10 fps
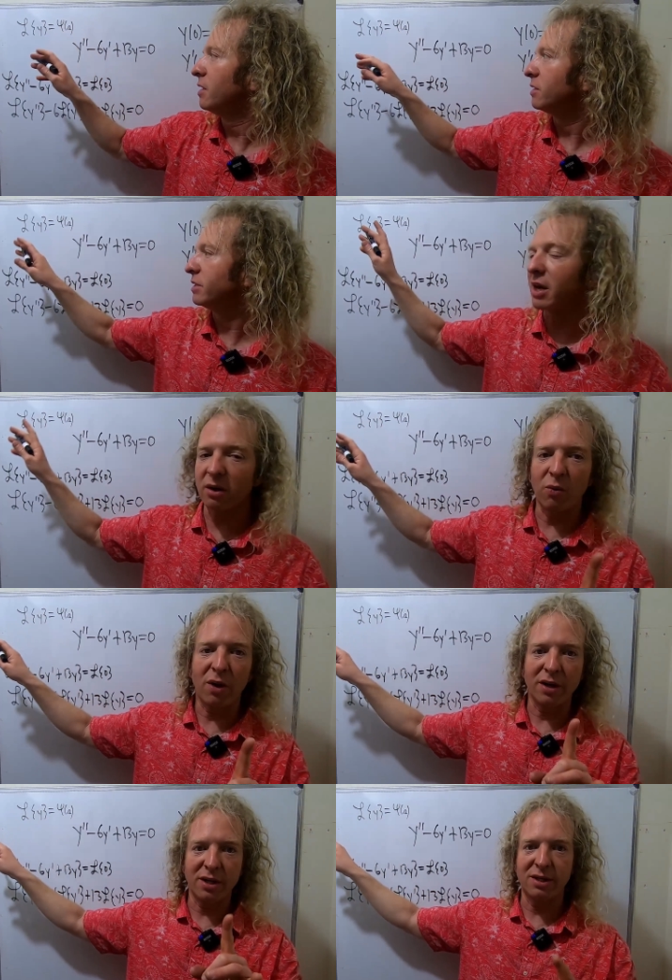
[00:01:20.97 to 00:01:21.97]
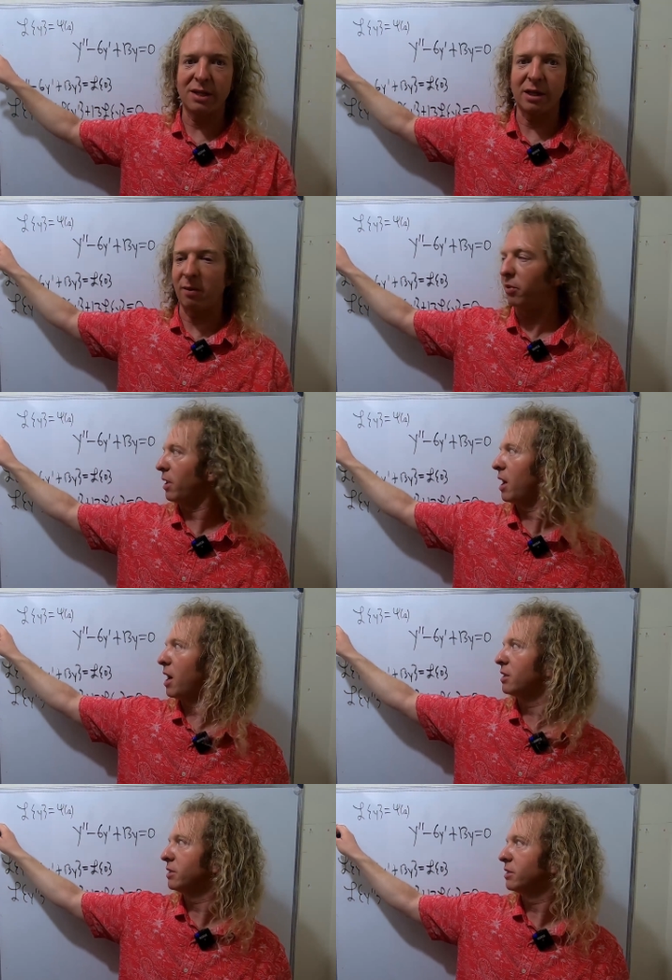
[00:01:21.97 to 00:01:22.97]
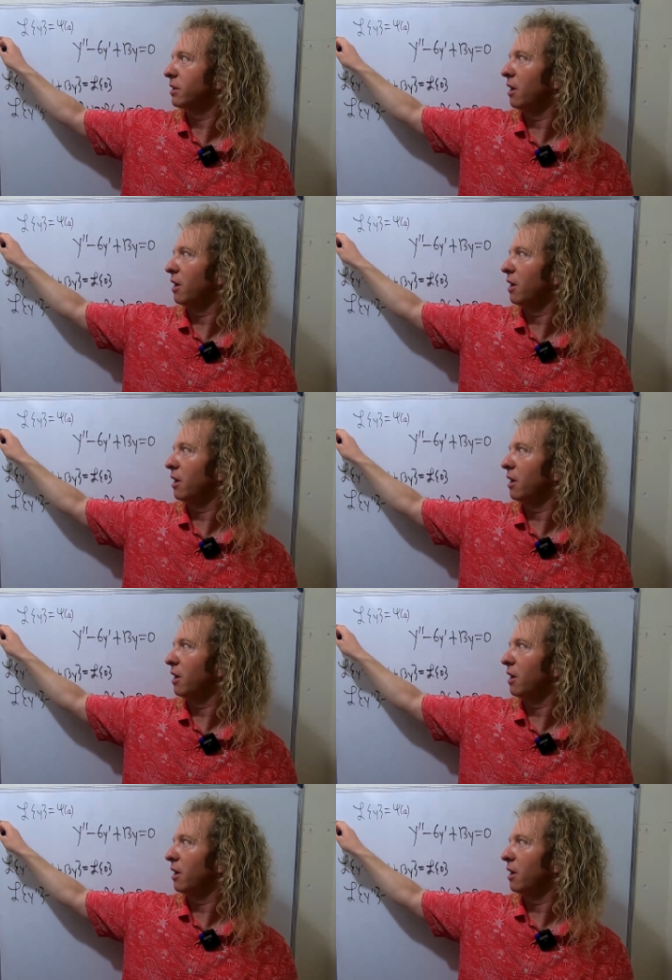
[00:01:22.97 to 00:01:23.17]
The second one is that the Laplace